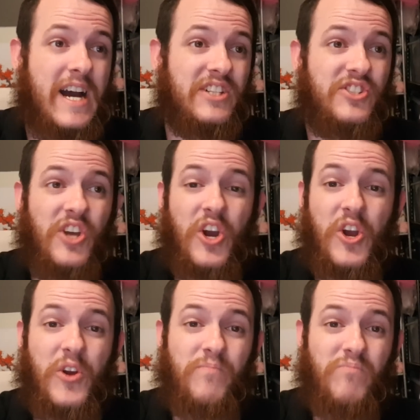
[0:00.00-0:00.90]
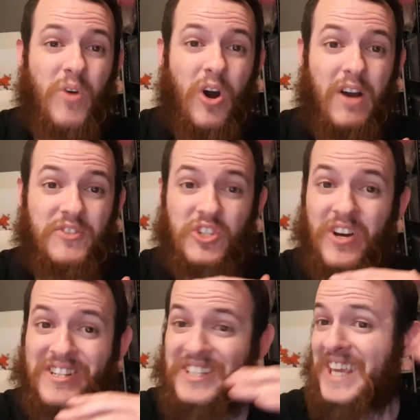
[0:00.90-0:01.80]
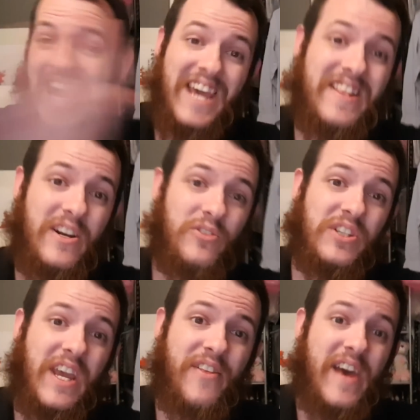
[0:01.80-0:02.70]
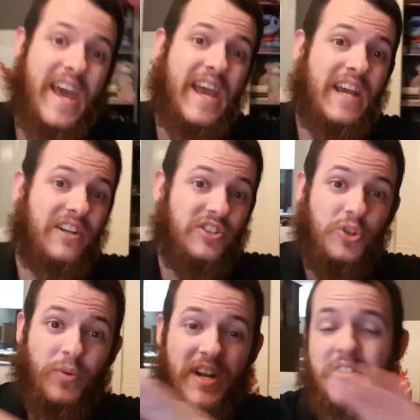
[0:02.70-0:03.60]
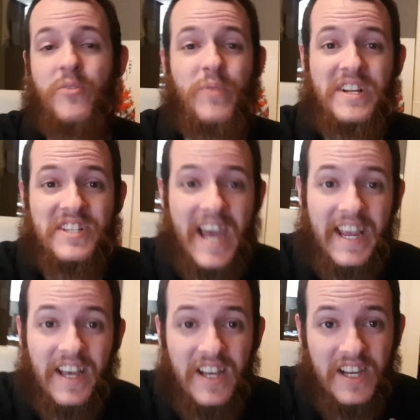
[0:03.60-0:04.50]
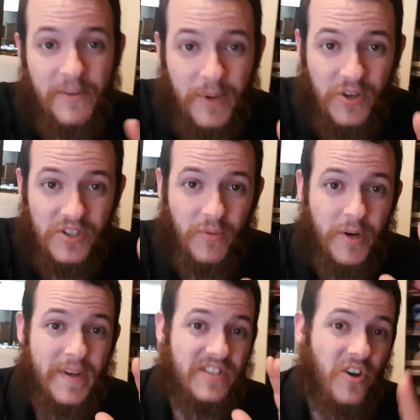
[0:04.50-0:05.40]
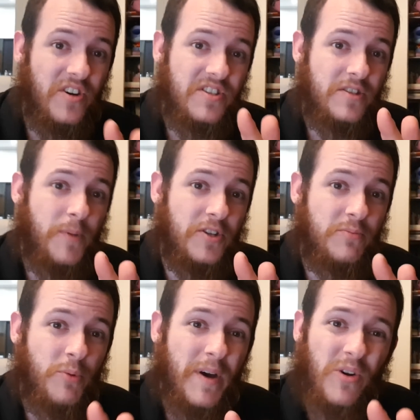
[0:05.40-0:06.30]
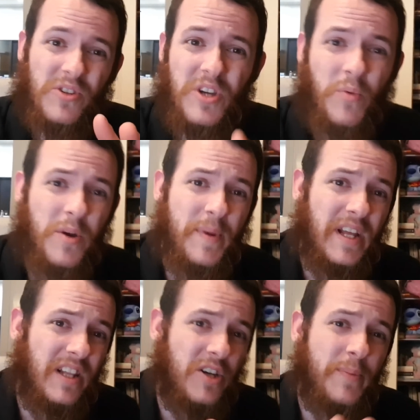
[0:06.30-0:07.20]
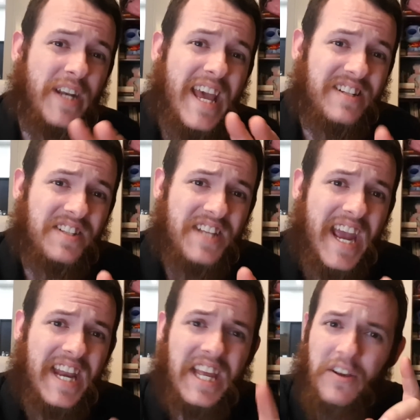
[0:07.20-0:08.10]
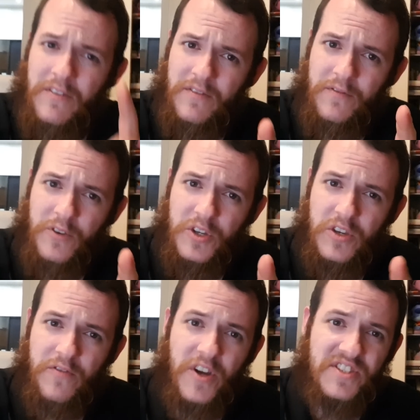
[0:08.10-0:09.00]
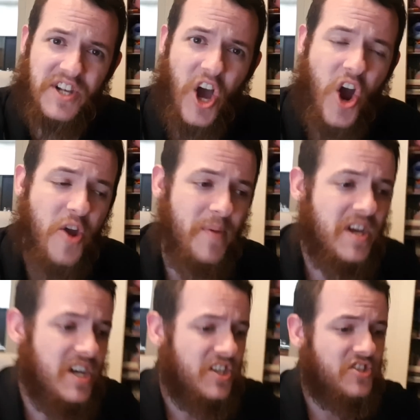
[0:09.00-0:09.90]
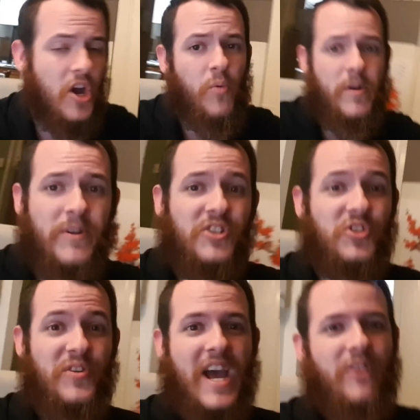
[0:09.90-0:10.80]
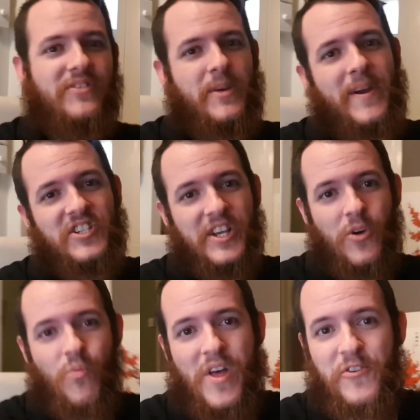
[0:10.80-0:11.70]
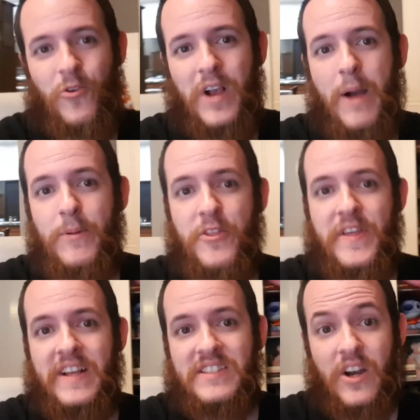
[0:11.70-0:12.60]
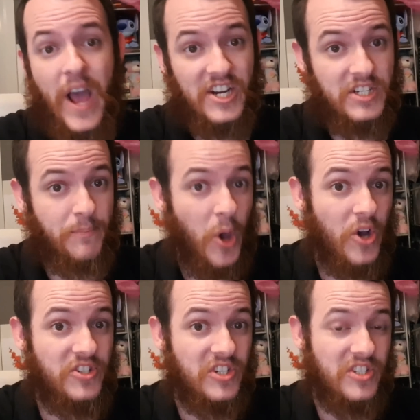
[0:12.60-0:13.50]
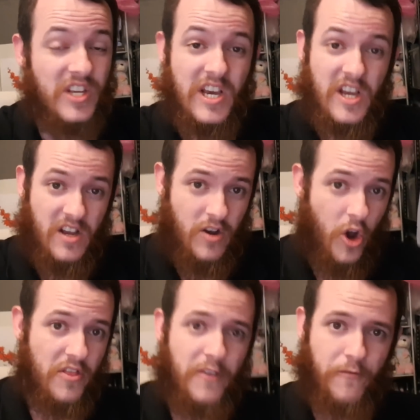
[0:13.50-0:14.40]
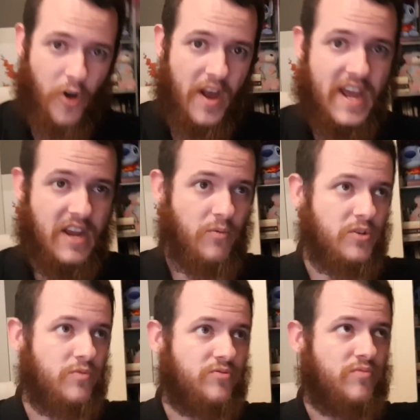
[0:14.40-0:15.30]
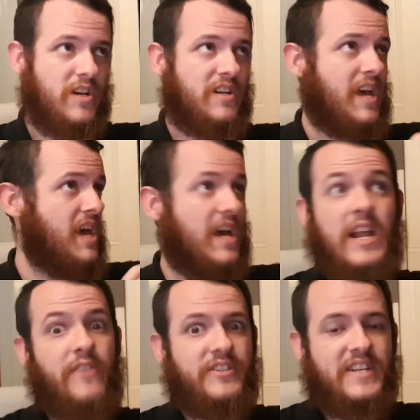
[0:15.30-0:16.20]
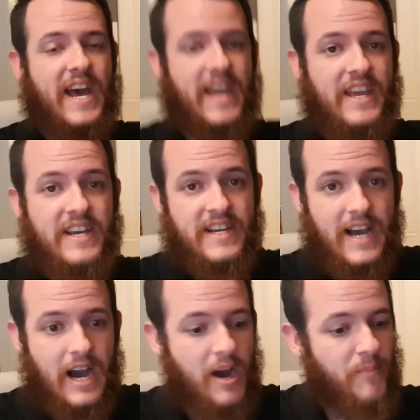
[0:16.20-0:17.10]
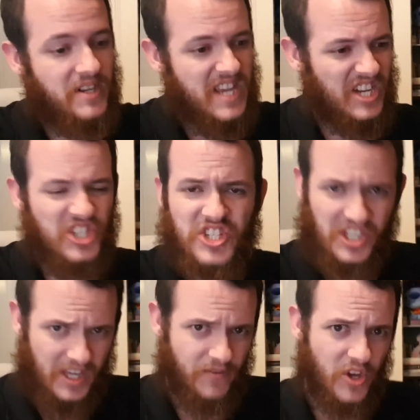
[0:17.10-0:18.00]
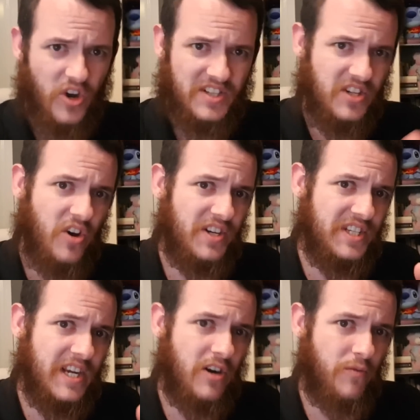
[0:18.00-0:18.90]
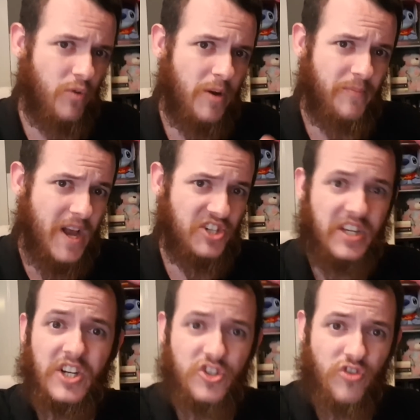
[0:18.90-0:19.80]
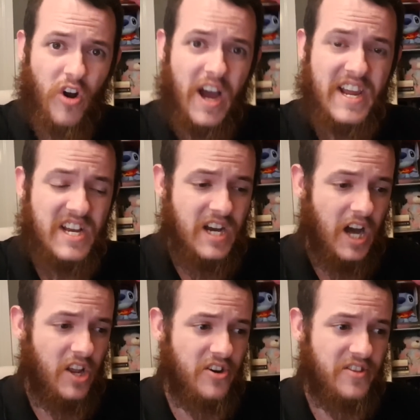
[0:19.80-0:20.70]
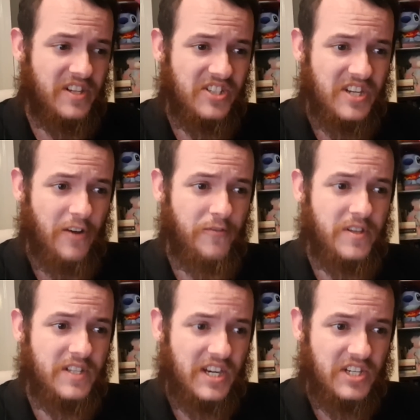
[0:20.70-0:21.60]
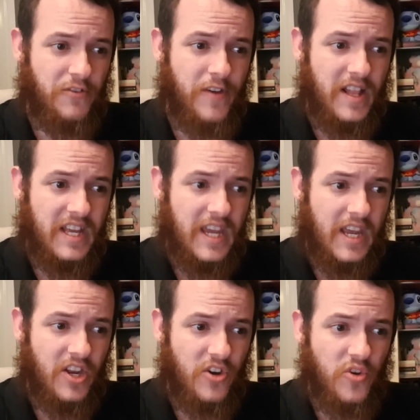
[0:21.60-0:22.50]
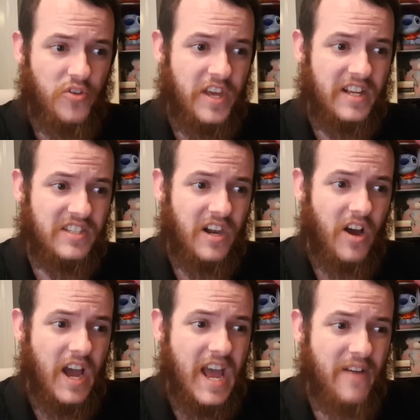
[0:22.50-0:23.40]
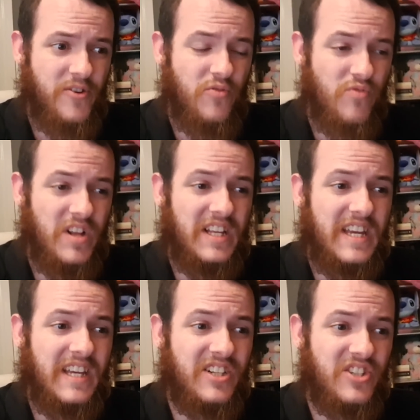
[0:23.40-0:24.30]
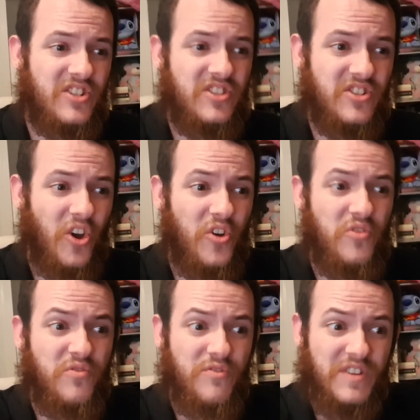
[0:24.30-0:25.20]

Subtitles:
so I've decided to can that all together and do another retake because I want to be as honest as possible, but also want to be a little bit entertaining for you folks at home. So going to do now is I'm actually going to run through a couple of things that I actually purchased on the Friday, which was one hell of a day. But yeah, just to give you guys an idea of what I'm actually going to try. A lot of this stuff is actually fairly new things that I haven't really dived,